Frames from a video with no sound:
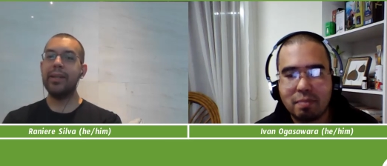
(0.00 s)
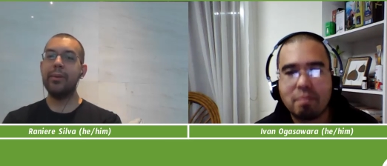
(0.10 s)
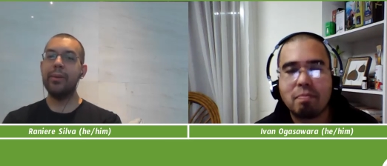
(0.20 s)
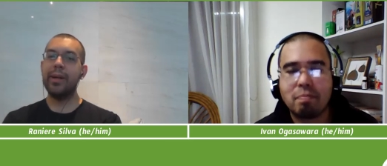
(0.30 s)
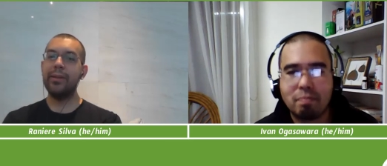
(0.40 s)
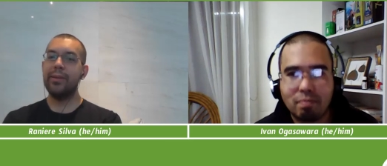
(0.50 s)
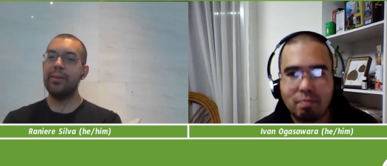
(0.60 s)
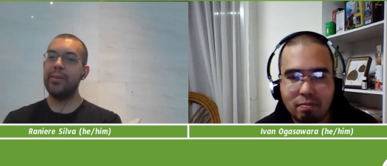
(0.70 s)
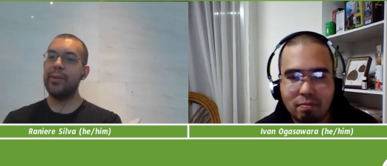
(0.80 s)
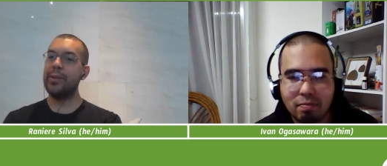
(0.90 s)
Speaker 1: thank you,
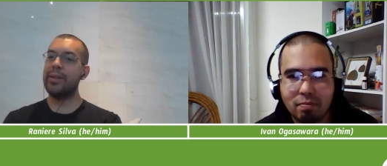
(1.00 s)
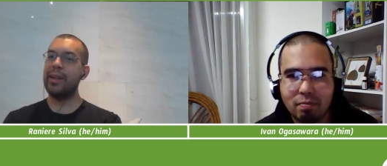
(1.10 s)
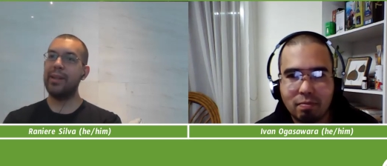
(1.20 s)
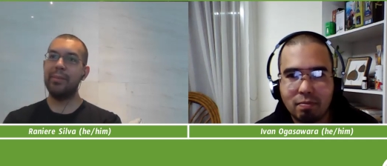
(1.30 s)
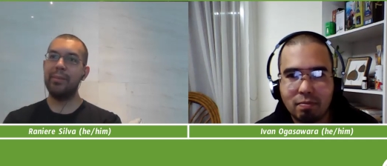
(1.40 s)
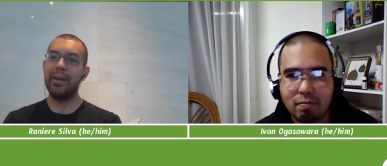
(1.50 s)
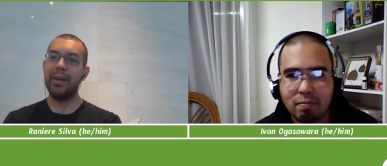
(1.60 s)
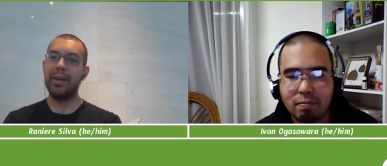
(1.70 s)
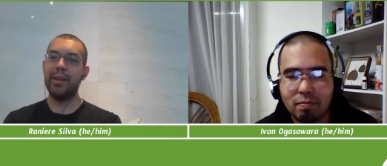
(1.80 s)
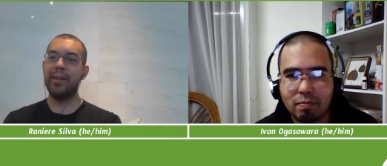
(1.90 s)
Ivan, for your time.
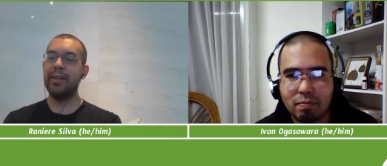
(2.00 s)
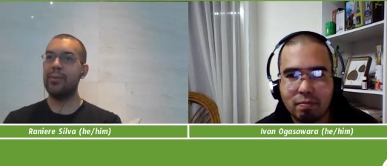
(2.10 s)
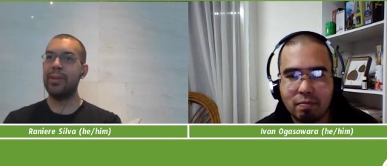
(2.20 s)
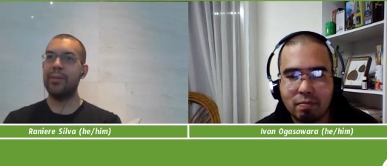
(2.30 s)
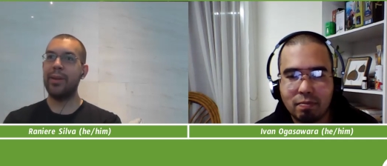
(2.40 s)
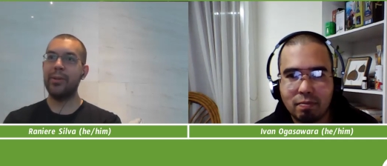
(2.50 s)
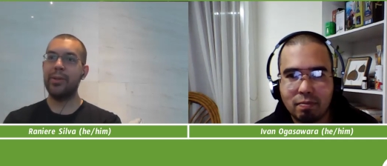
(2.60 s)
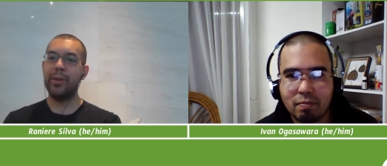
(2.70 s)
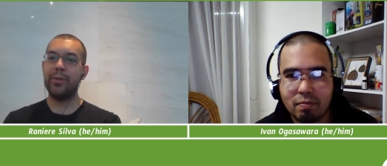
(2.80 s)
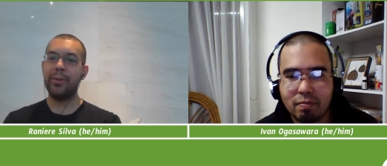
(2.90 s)
And this was a very
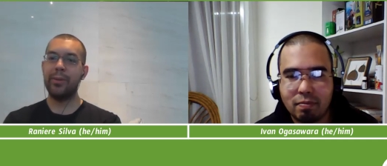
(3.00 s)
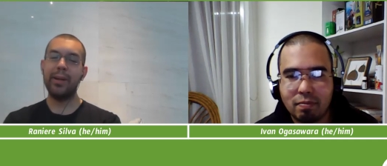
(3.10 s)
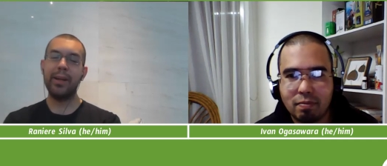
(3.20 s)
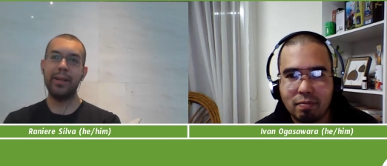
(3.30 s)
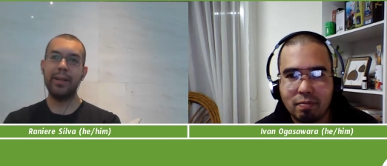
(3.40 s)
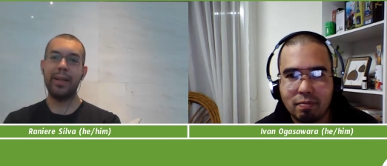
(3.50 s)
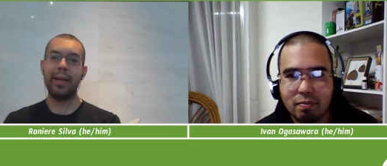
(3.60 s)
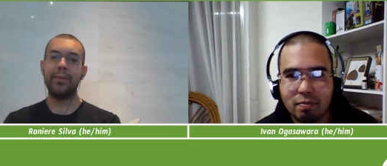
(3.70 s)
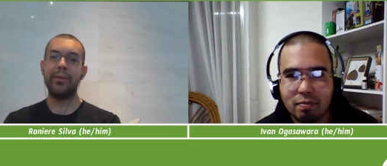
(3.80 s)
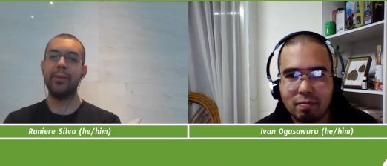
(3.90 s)
joyful and
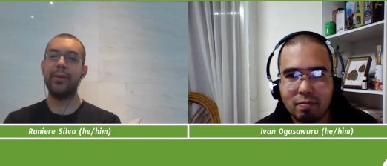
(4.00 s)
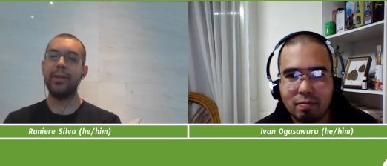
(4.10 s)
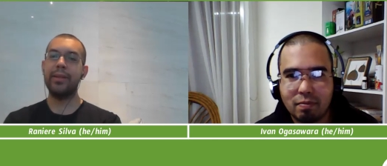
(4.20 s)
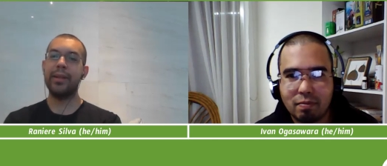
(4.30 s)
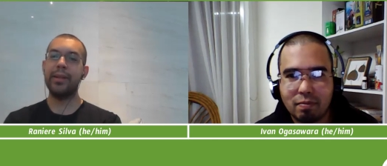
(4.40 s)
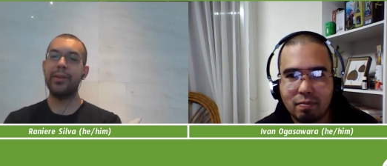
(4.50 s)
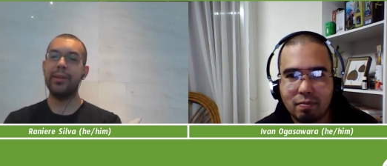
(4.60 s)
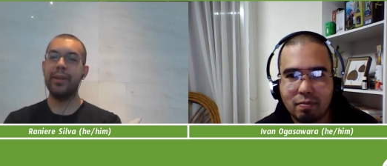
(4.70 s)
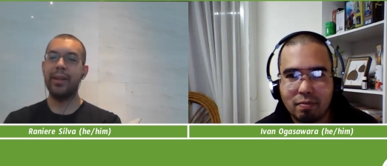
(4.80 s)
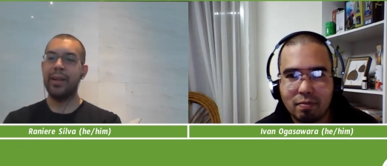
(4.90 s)
delightful
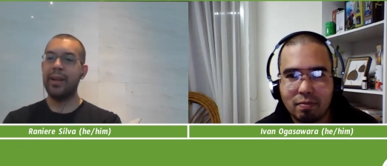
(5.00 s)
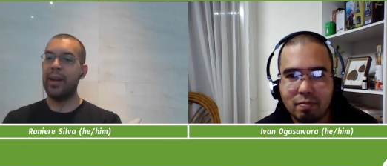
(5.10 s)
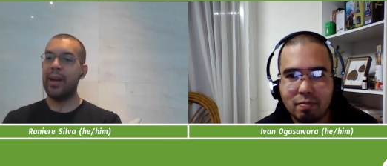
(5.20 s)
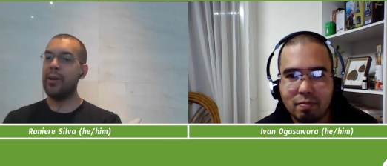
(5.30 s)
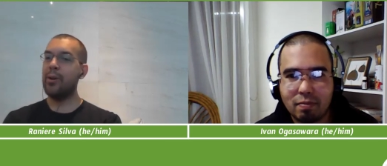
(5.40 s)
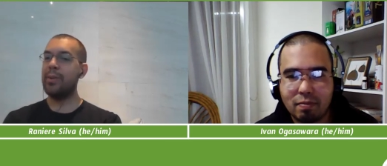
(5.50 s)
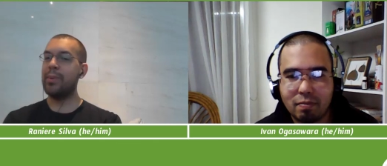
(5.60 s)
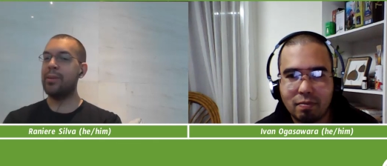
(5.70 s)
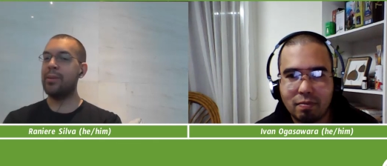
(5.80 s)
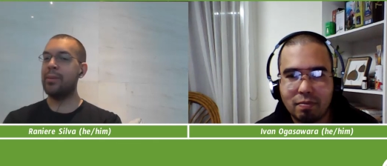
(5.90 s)
conversation. I hope
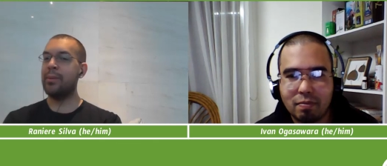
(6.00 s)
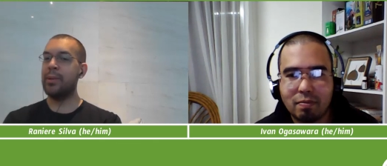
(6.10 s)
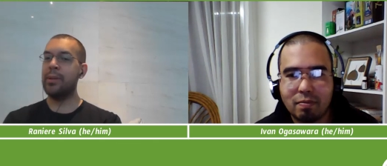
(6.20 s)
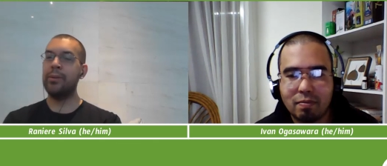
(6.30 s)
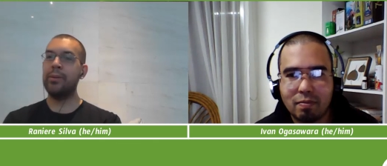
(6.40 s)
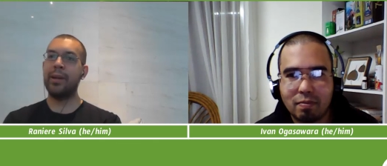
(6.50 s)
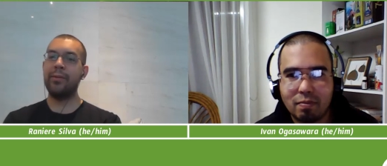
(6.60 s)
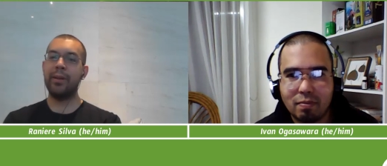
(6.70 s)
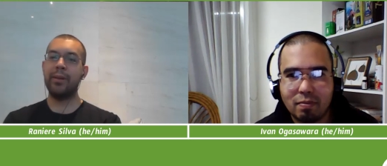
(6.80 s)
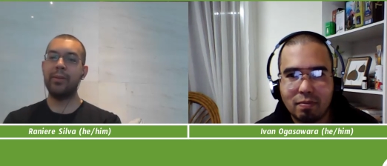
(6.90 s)
that you
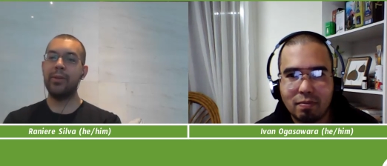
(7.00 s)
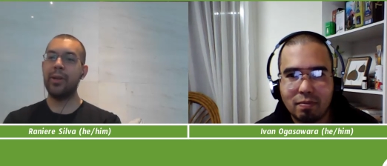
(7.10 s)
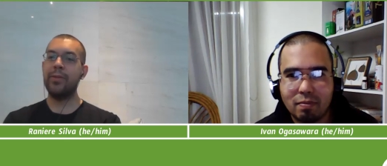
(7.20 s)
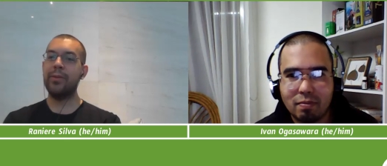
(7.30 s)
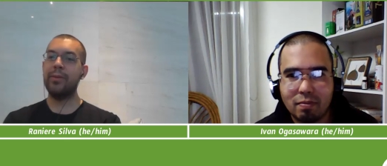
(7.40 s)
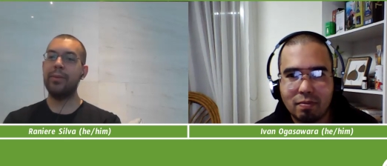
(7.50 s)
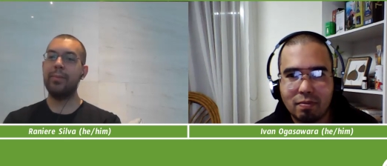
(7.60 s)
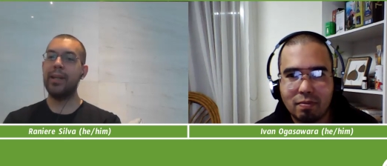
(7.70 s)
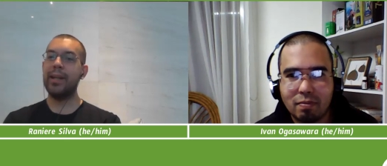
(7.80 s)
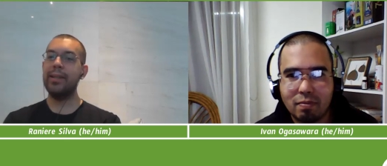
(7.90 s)
have a joyful
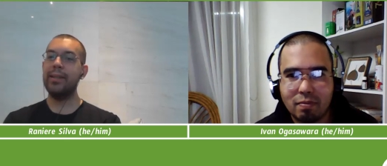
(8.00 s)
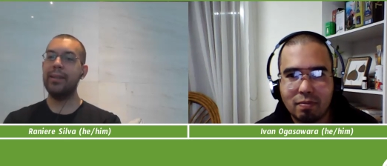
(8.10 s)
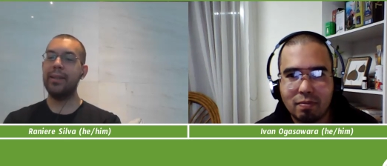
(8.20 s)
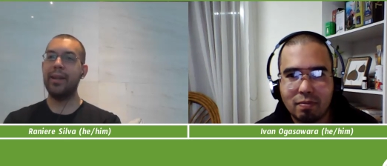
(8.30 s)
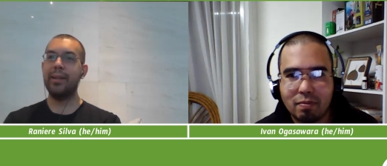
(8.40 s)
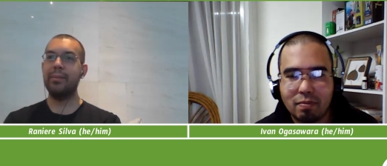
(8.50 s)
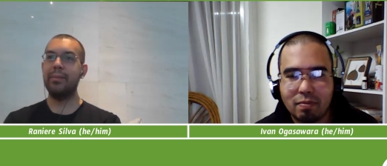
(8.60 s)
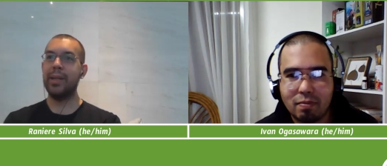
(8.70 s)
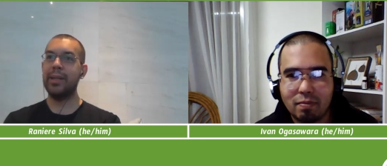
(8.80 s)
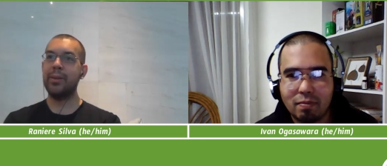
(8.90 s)
night
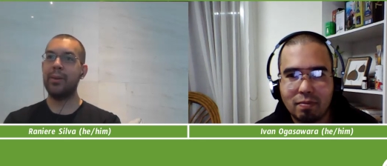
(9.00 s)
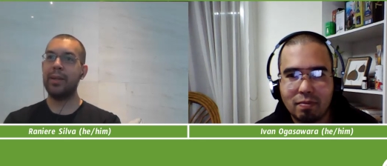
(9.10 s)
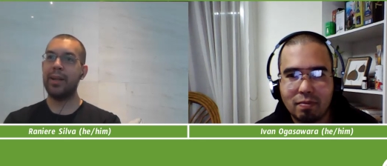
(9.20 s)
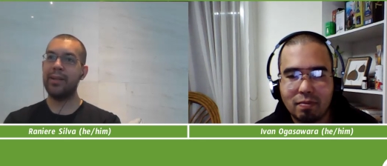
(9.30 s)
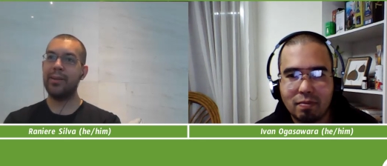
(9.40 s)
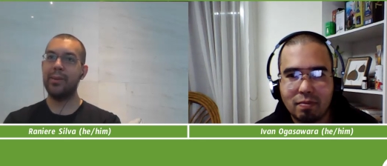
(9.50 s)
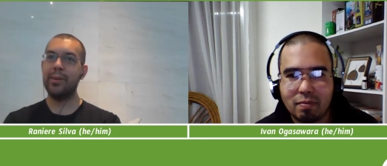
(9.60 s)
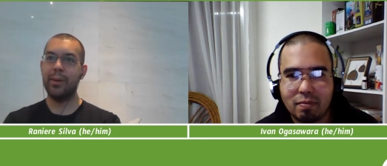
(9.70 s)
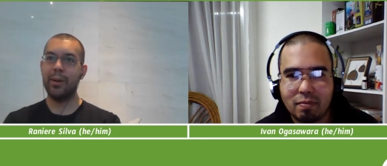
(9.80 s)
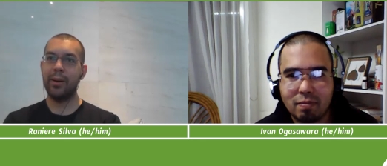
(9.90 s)
and big success
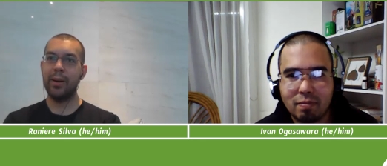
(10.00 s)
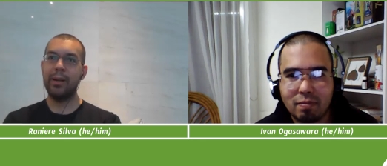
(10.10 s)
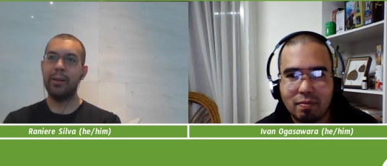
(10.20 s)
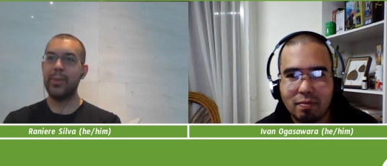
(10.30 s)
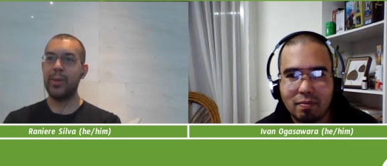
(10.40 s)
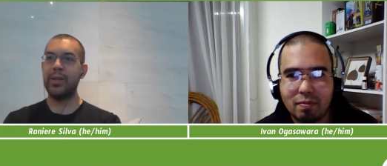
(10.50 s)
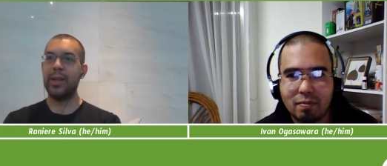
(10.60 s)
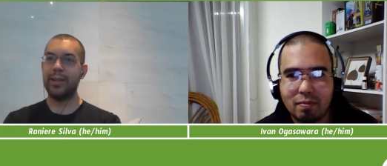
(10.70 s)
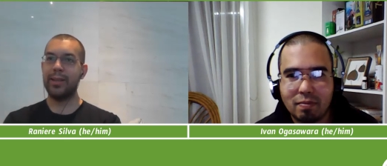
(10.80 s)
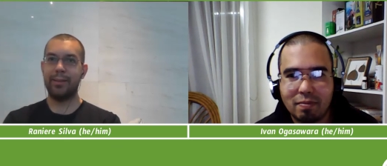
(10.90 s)
on your
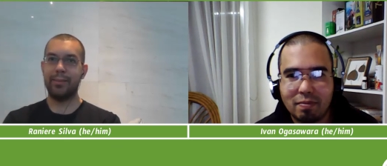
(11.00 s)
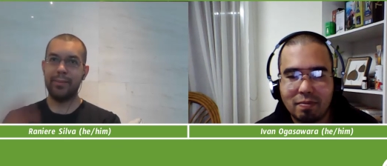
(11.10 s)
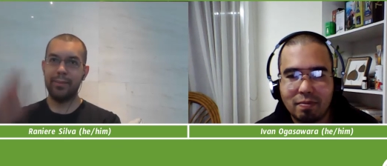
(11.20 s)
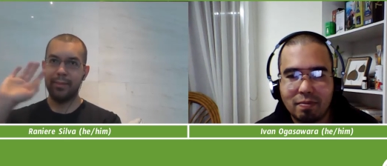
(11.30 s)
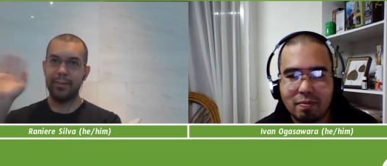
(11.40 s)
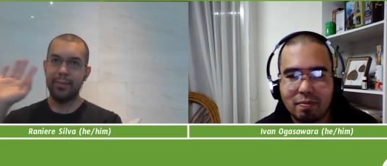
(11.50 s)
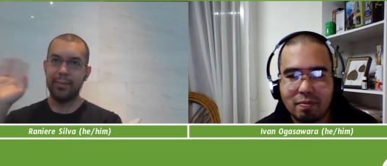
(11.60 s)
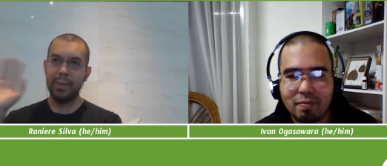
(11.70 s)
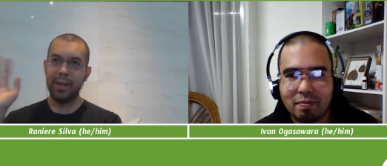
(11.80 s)
projects. Bye